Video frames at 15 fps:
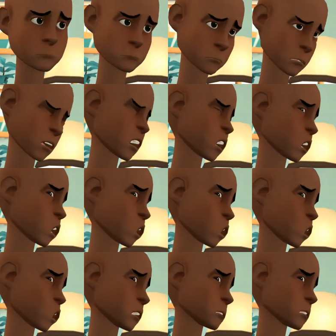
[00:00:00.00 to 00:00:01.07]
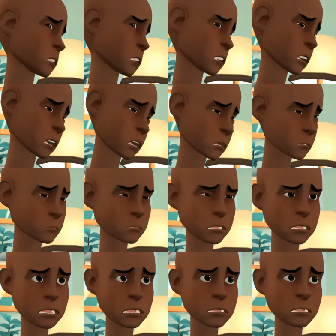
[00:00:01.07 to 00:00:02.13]
Ouch, Daddy,
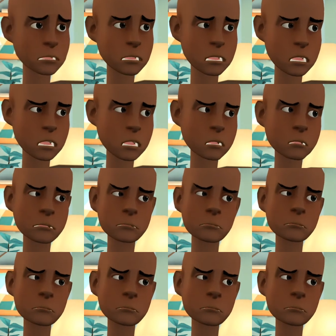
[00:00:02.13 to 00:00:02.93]
that hurts.